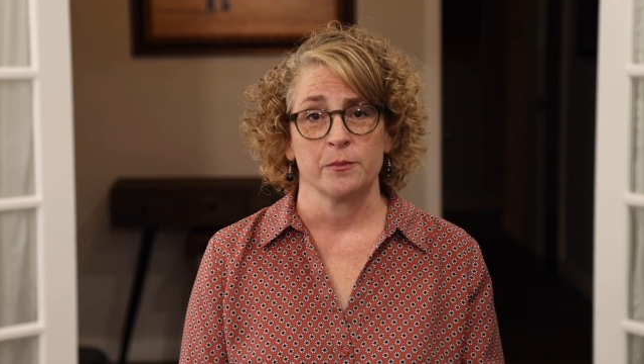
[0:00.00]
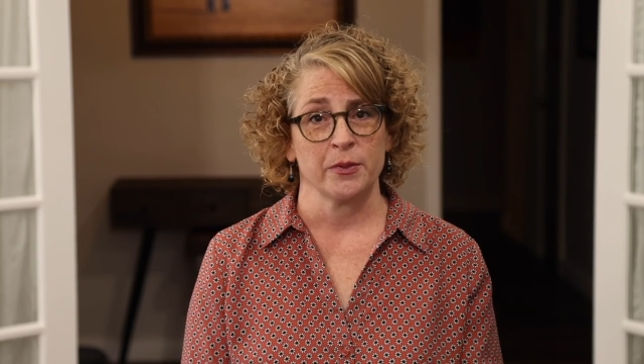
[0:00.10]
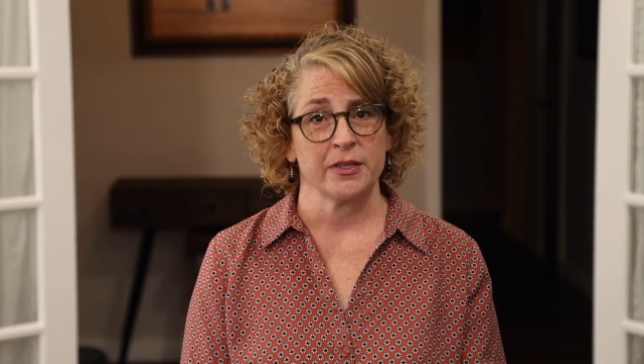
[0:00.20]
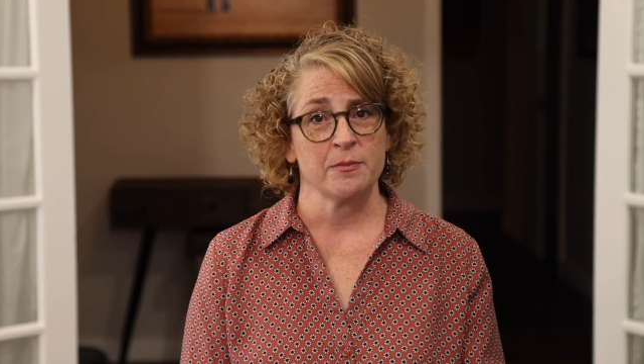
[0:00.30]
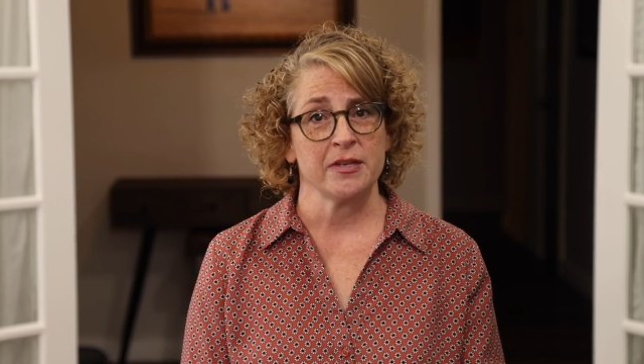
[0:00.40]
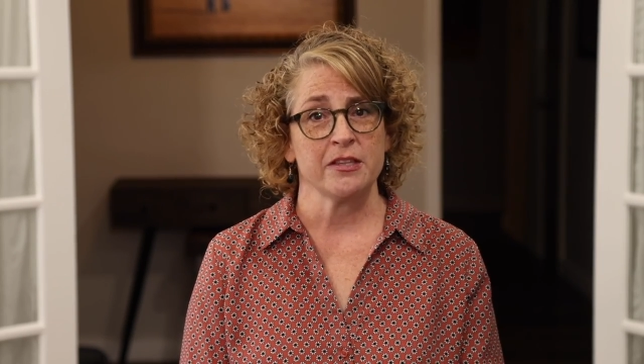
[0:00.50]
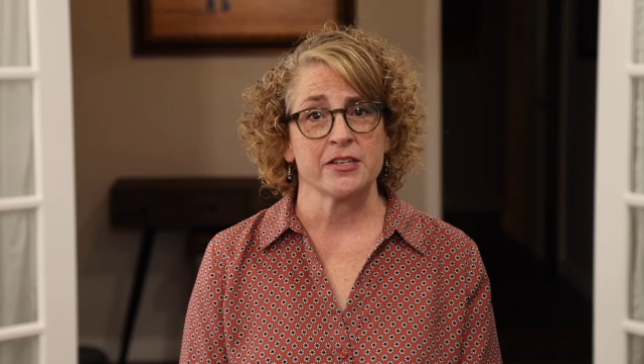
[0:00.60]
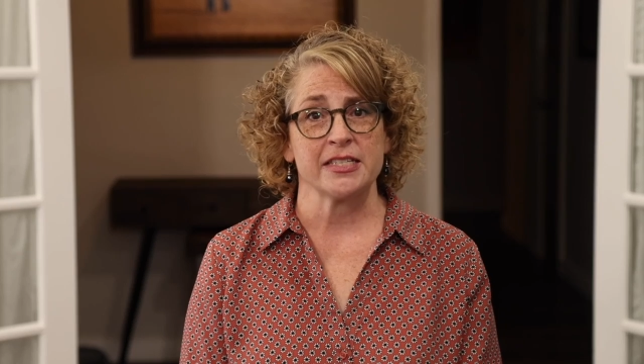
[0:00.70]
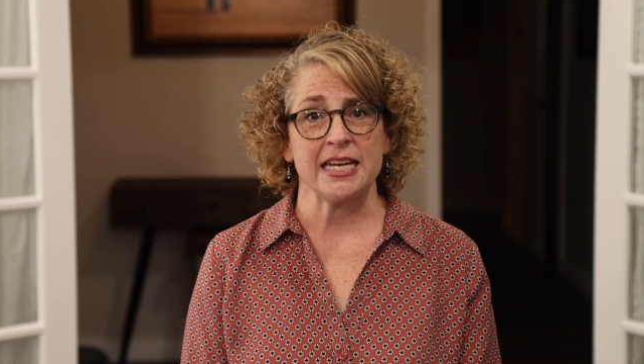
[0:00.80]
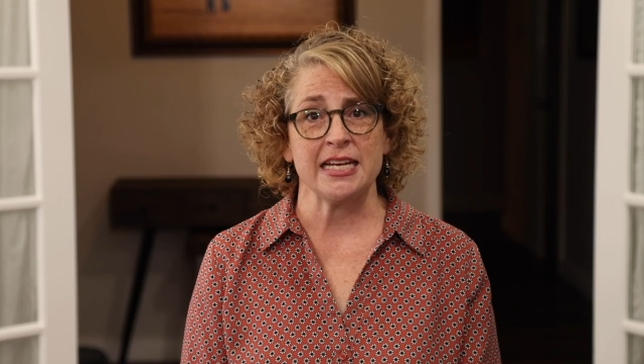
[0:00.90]
Put them in their
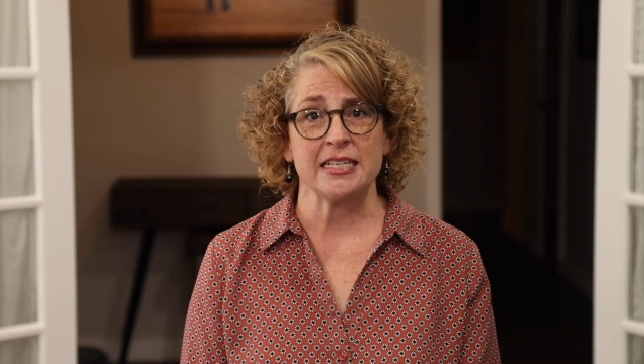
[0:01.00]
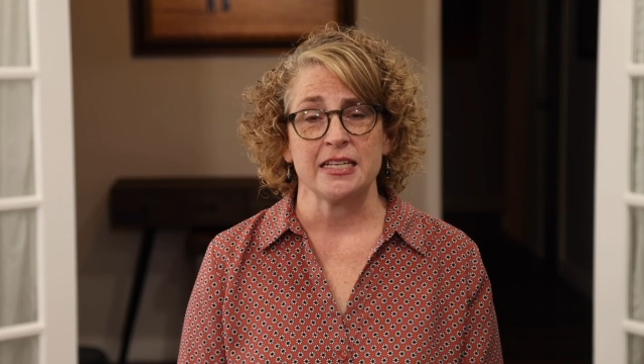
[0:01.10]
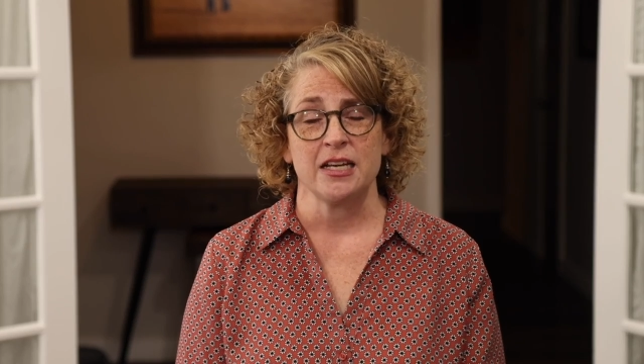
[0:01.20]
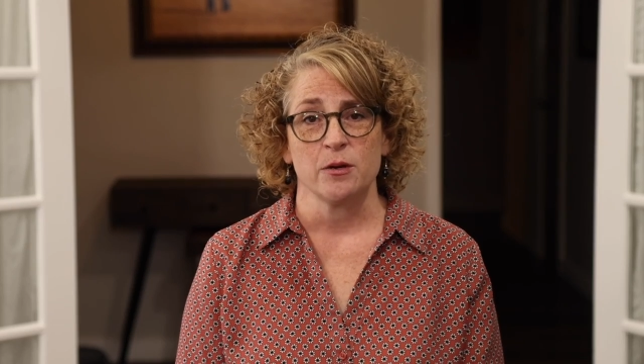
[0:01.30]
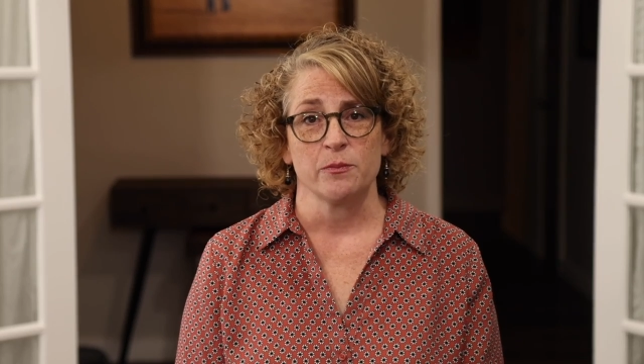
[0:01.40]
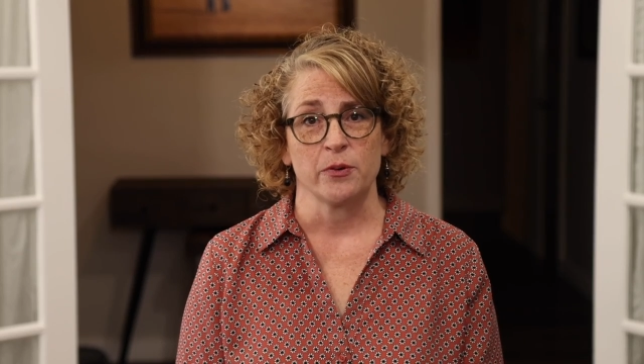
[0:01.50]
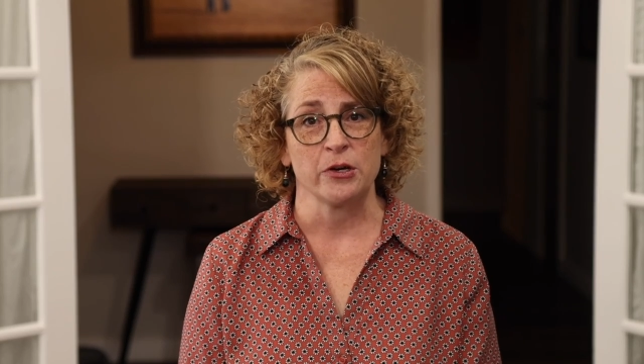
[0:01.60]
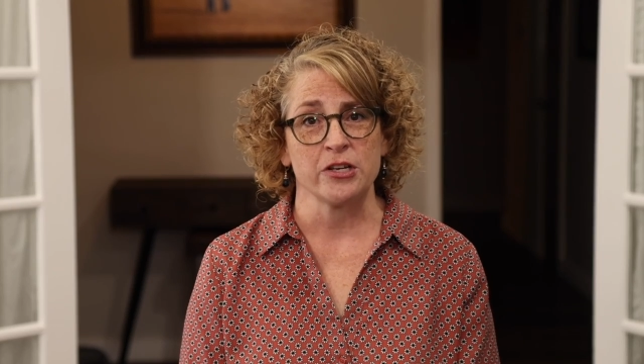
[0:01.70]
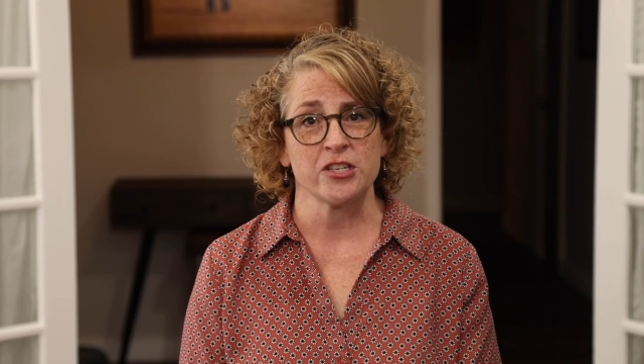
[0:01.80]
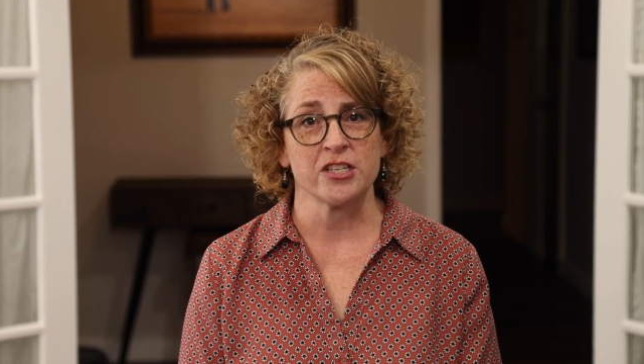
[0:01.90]
seat,
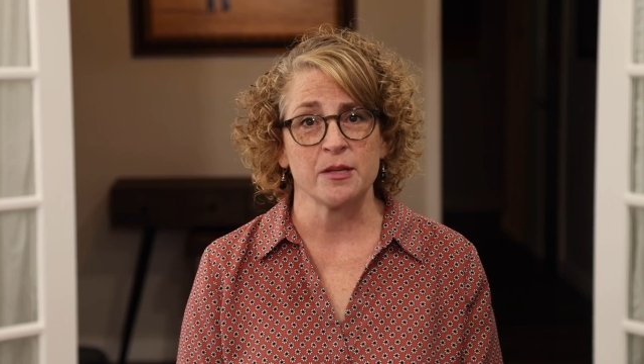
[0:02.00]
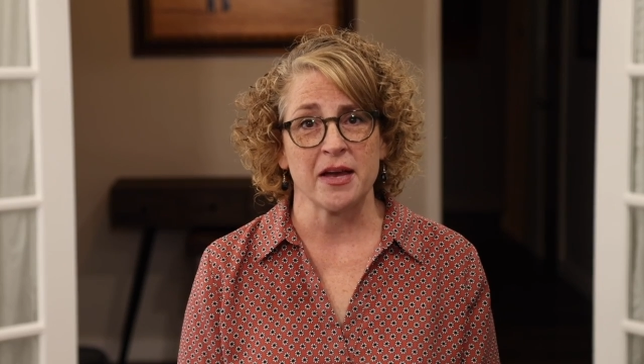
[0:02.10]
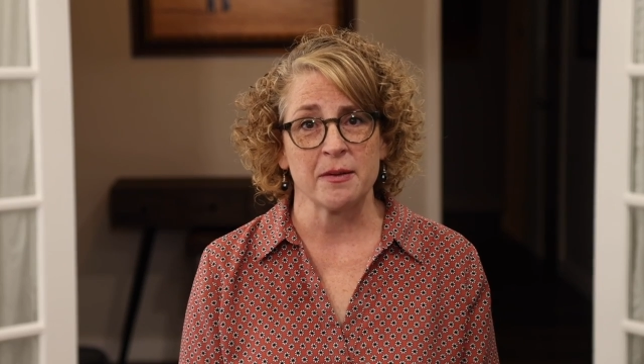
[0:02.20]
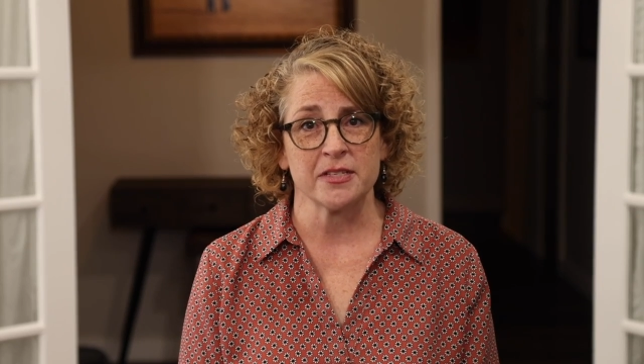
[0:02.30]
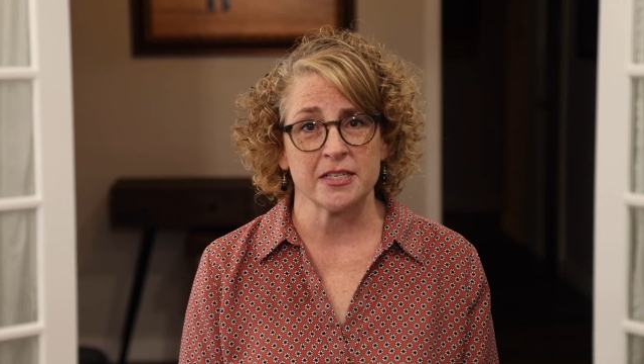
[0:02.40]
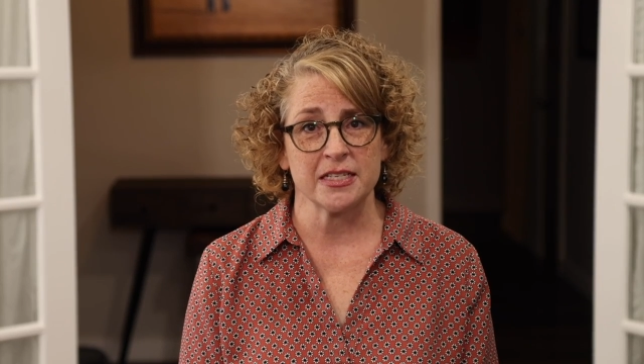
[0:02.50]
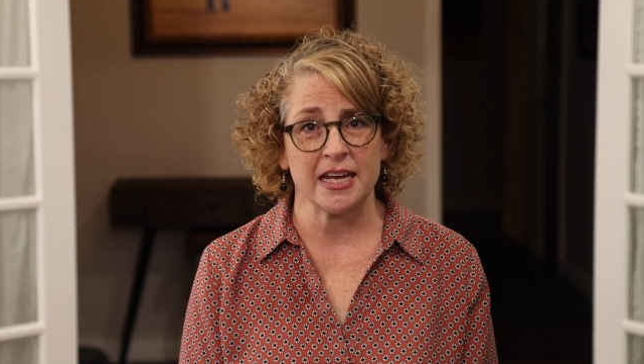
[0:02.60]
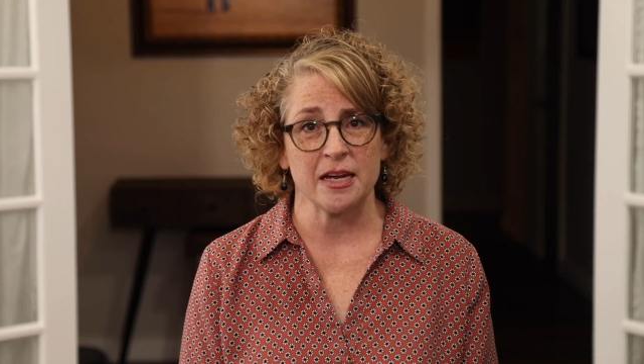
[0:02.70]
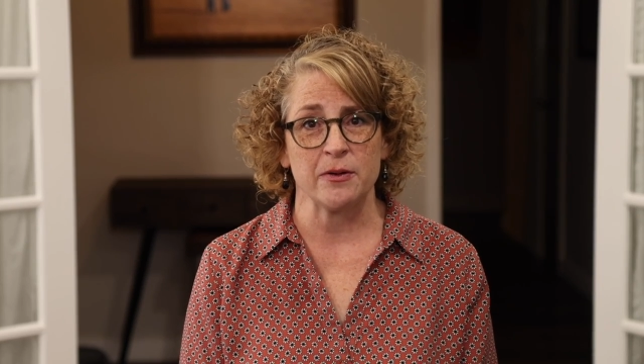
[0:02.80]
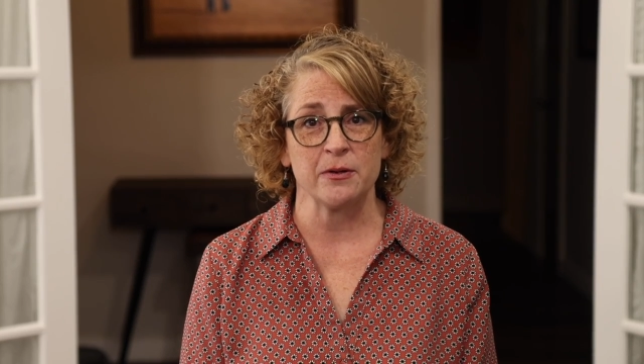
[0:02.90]
push them up to the
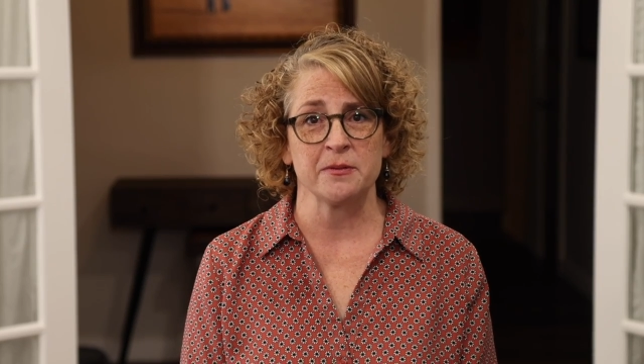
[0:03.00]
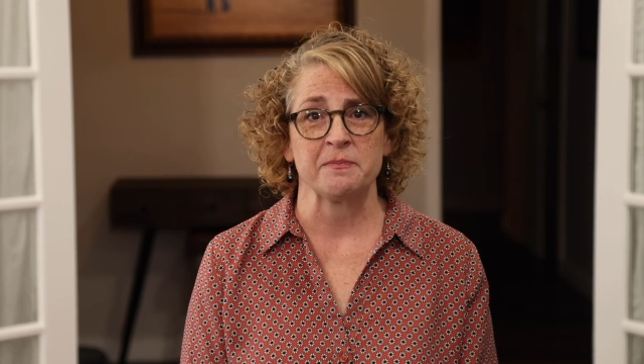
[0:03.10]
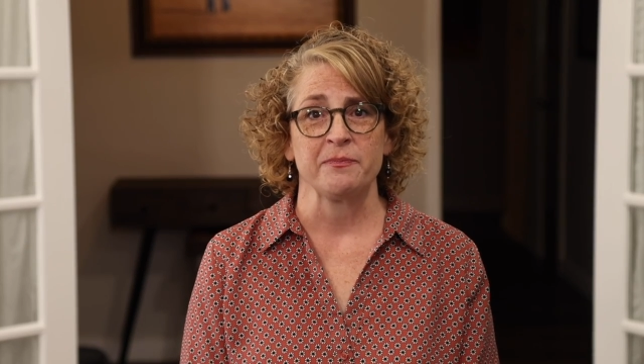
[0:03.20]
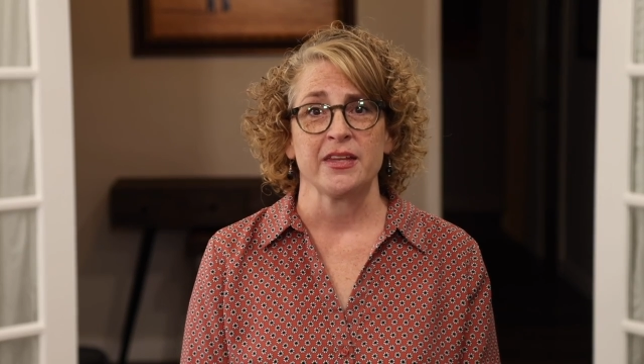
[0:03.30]
table,